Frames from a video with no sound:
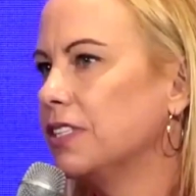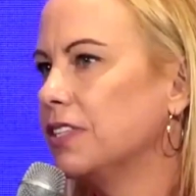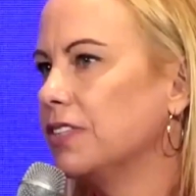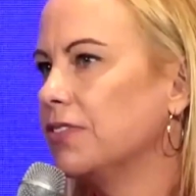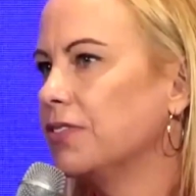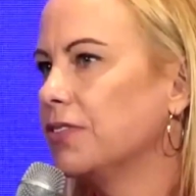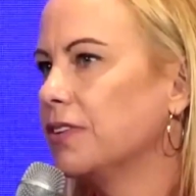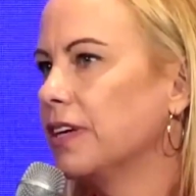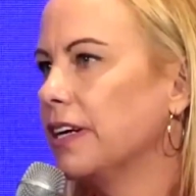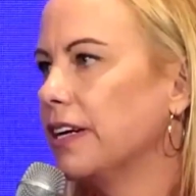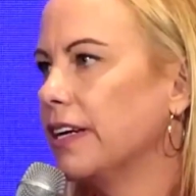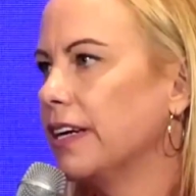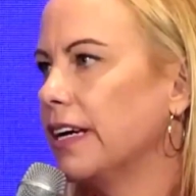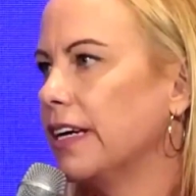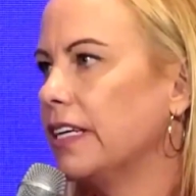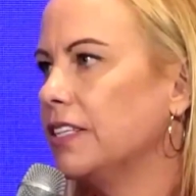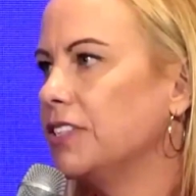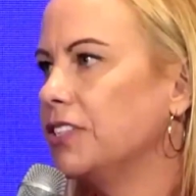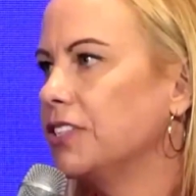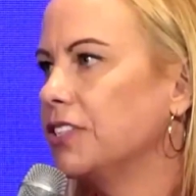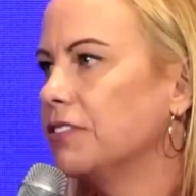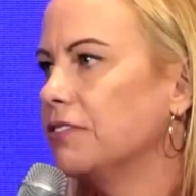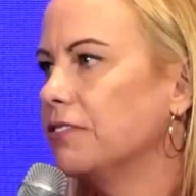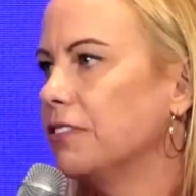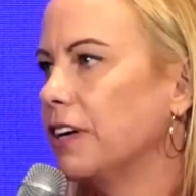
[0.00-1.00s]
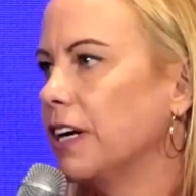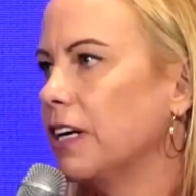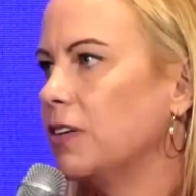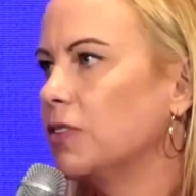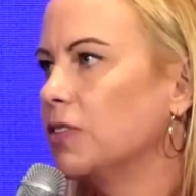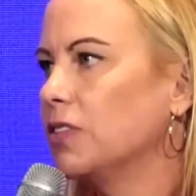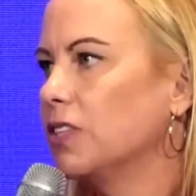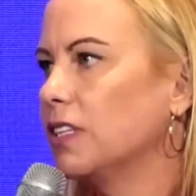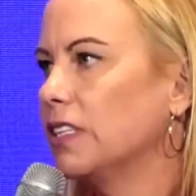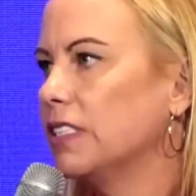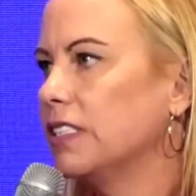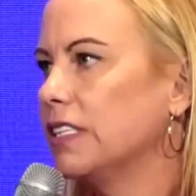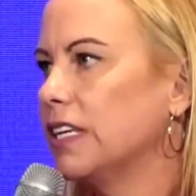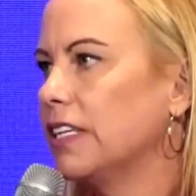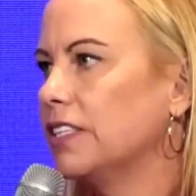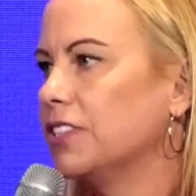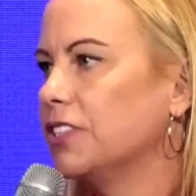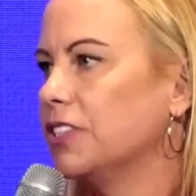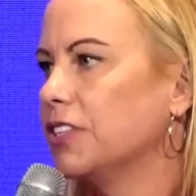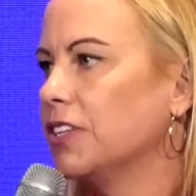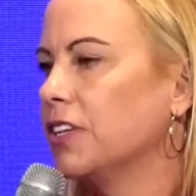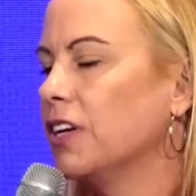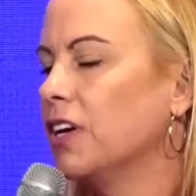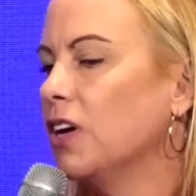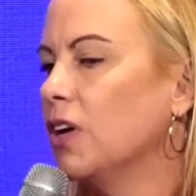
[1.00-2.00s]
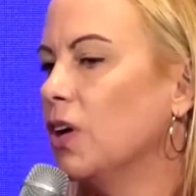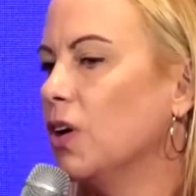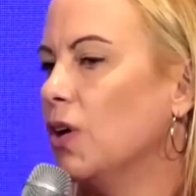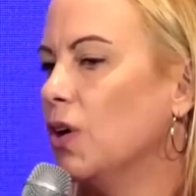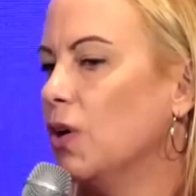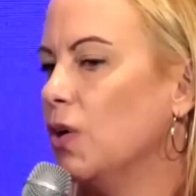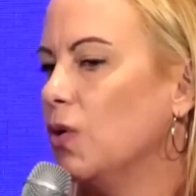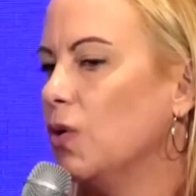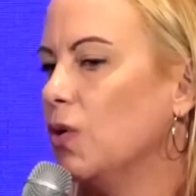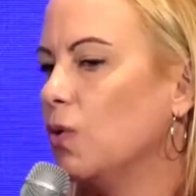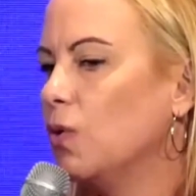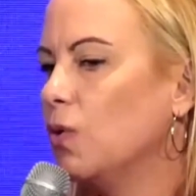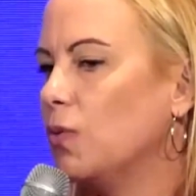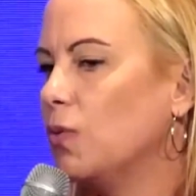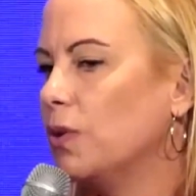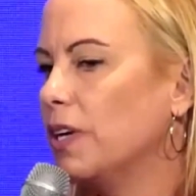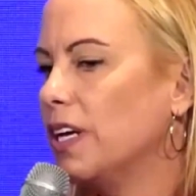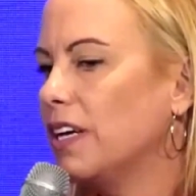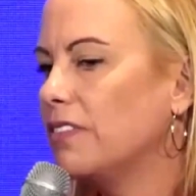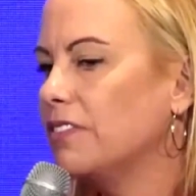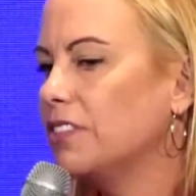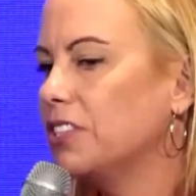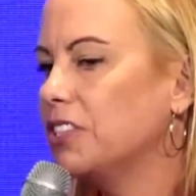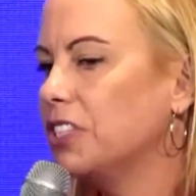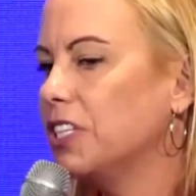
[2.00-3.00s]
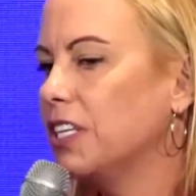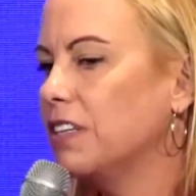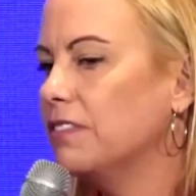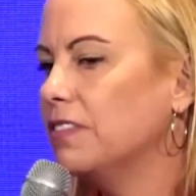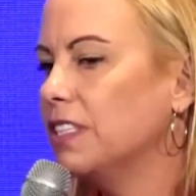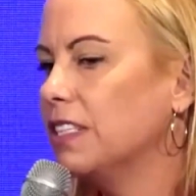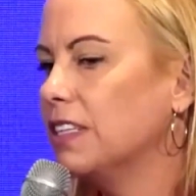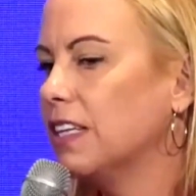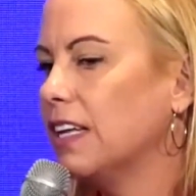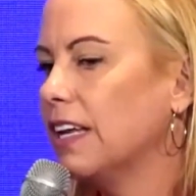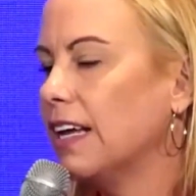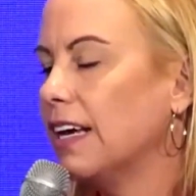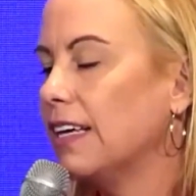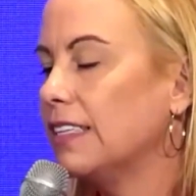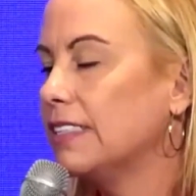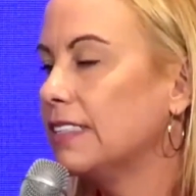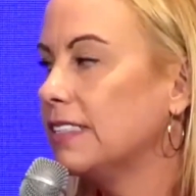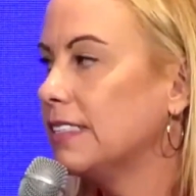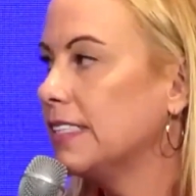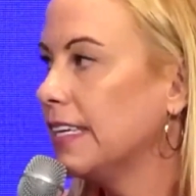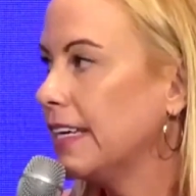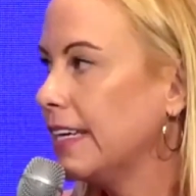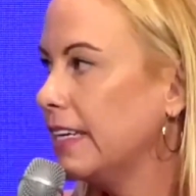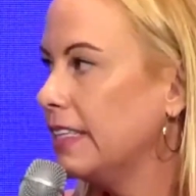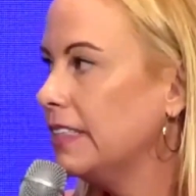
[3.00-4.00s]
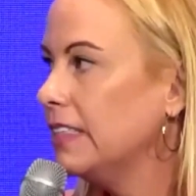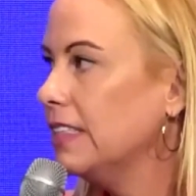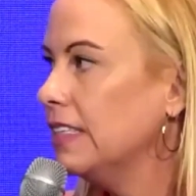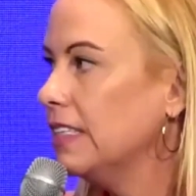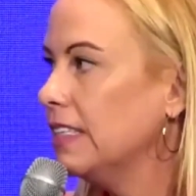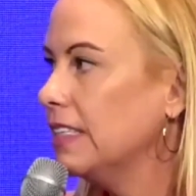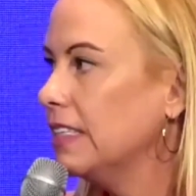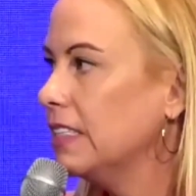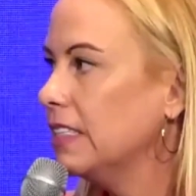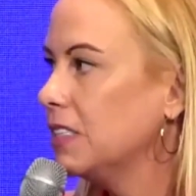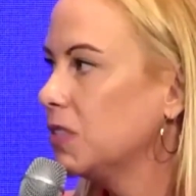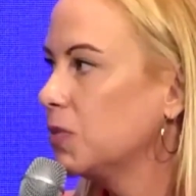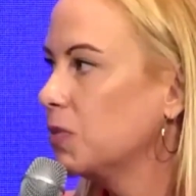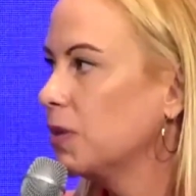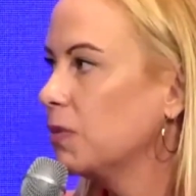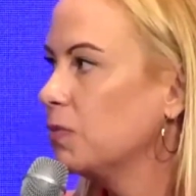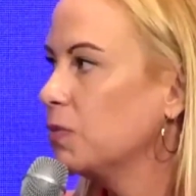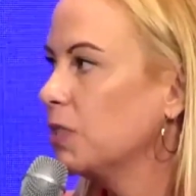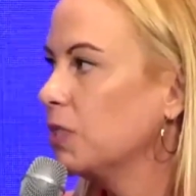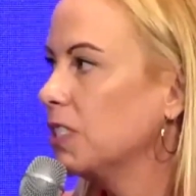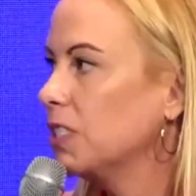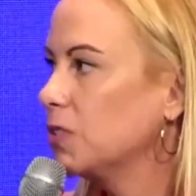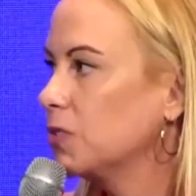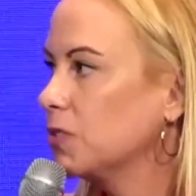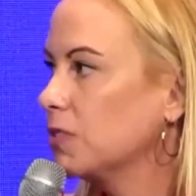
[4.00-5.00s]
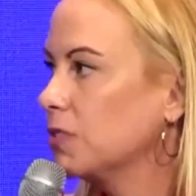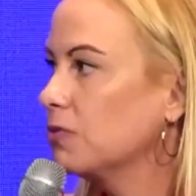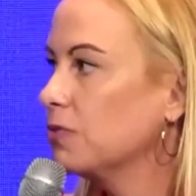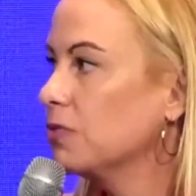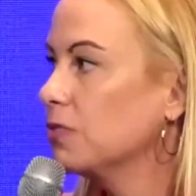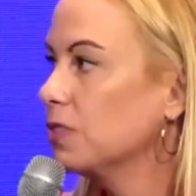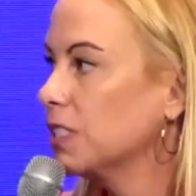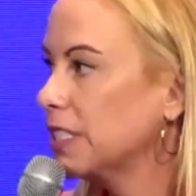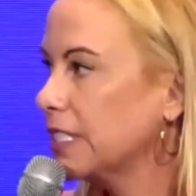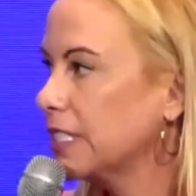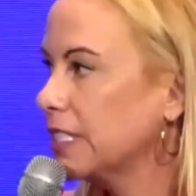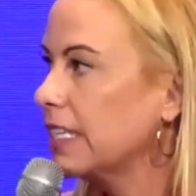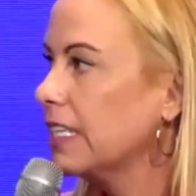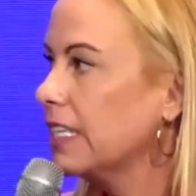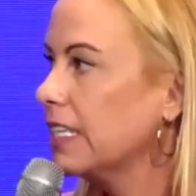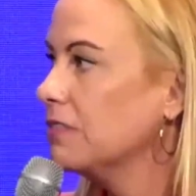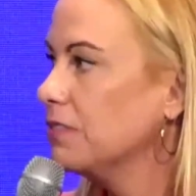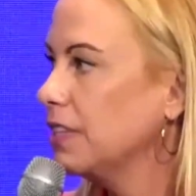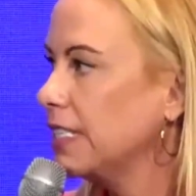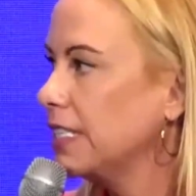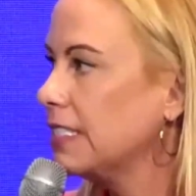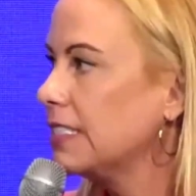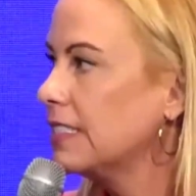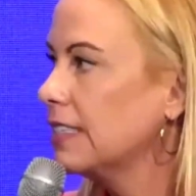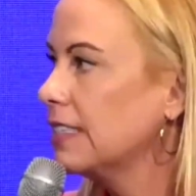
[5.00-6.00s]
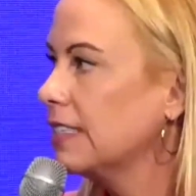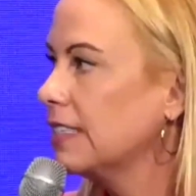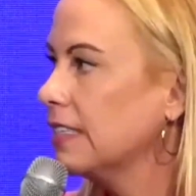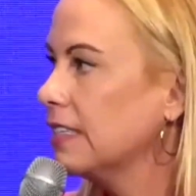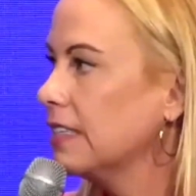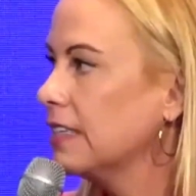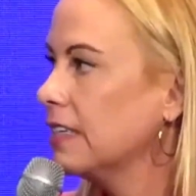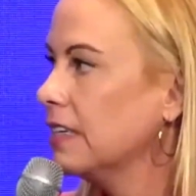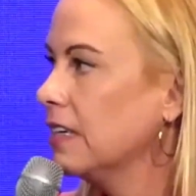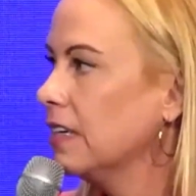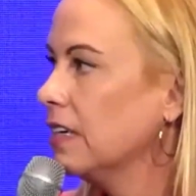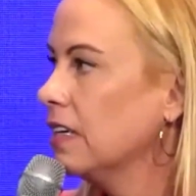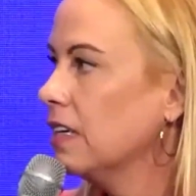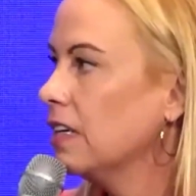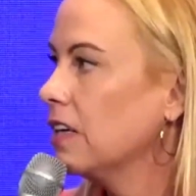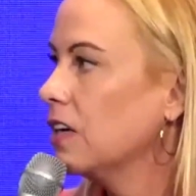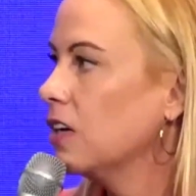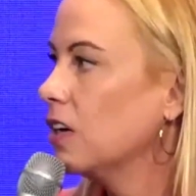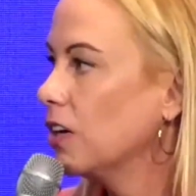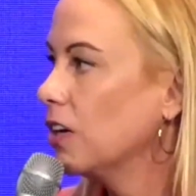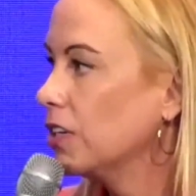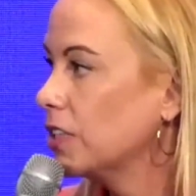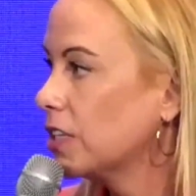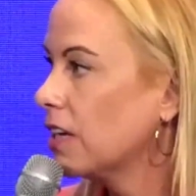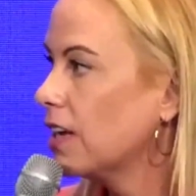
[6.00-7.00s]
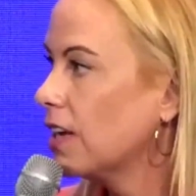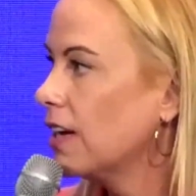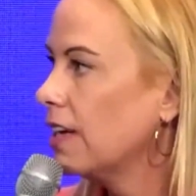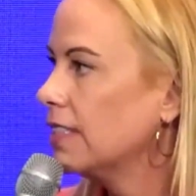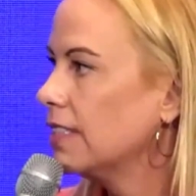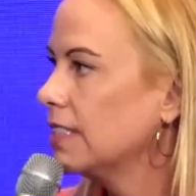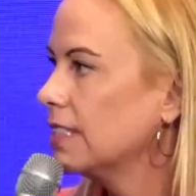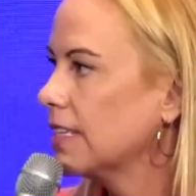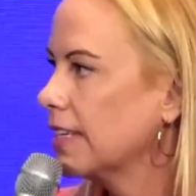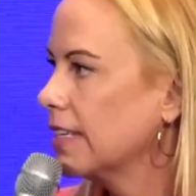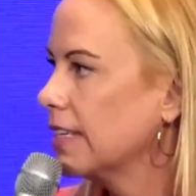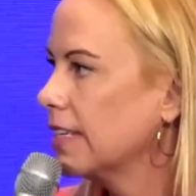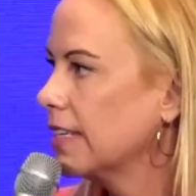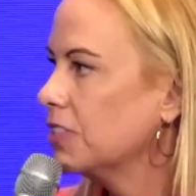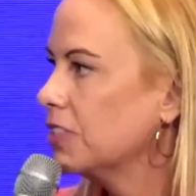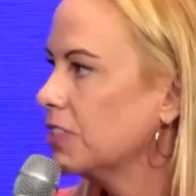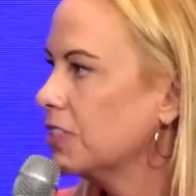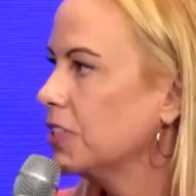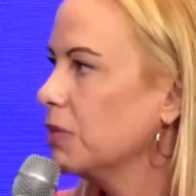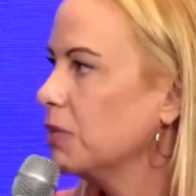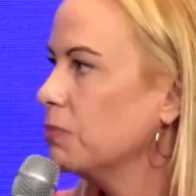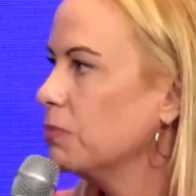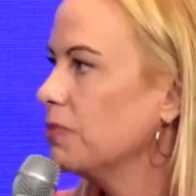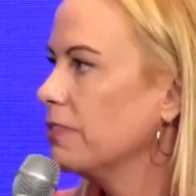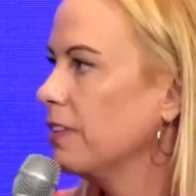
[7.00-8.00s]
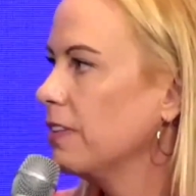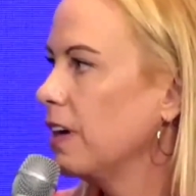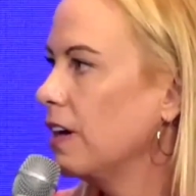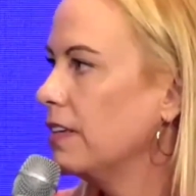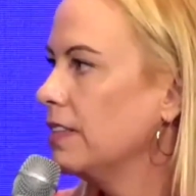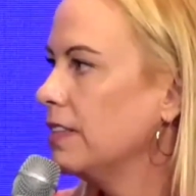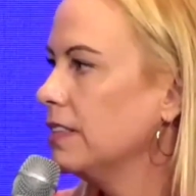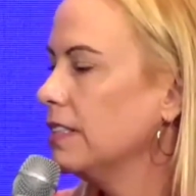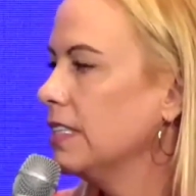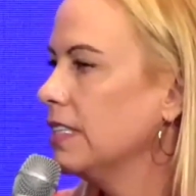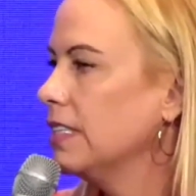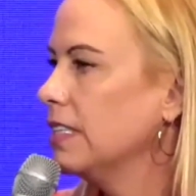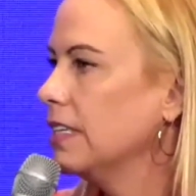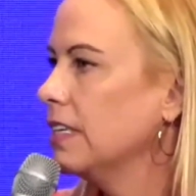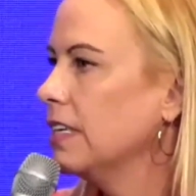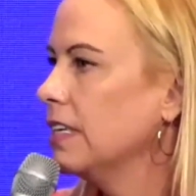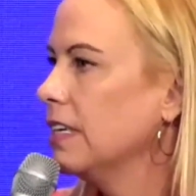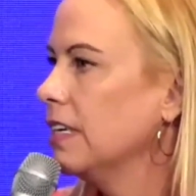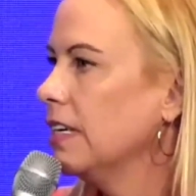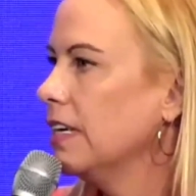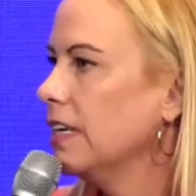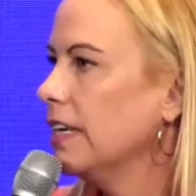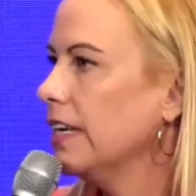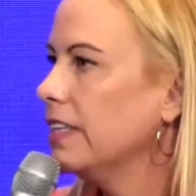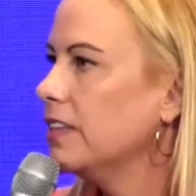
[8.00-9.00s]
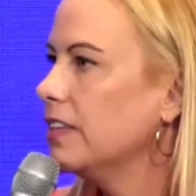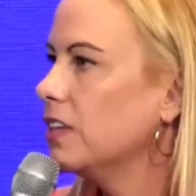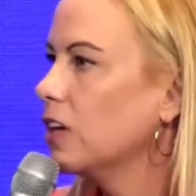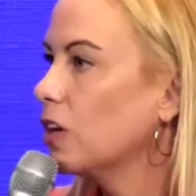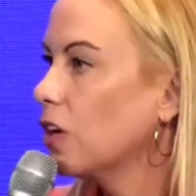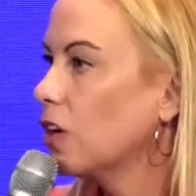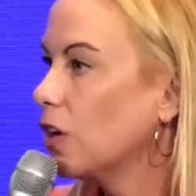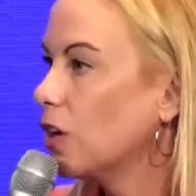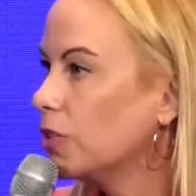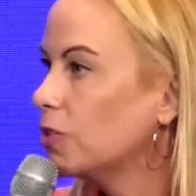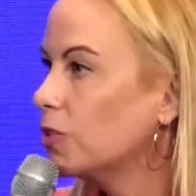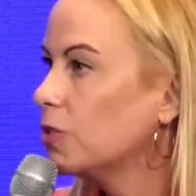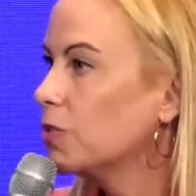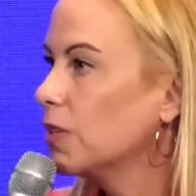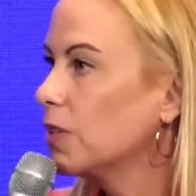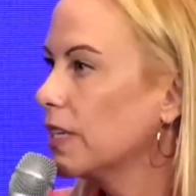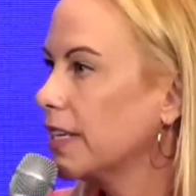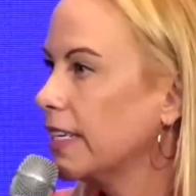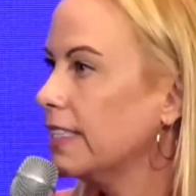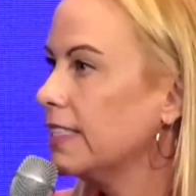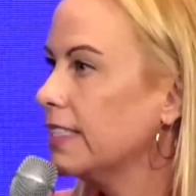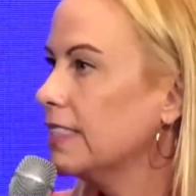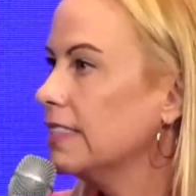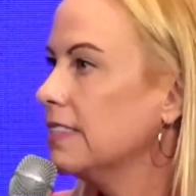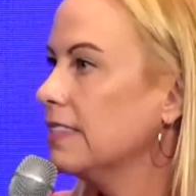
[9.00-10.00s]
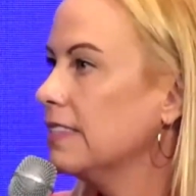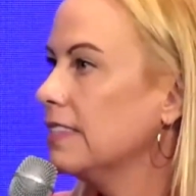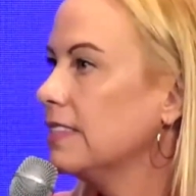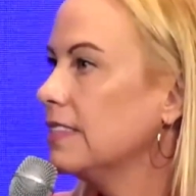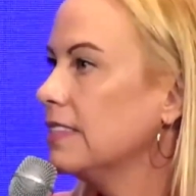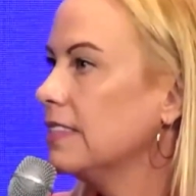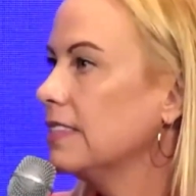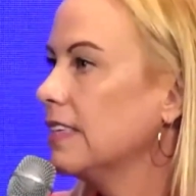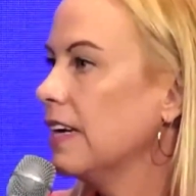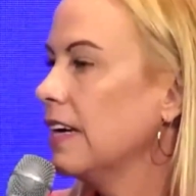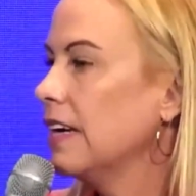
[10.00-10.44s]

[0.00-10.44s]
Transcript: throughout Asia for our organisation, what we have achieved in the last 10 years when we sort of really invested in localised leadership, finding either local leaders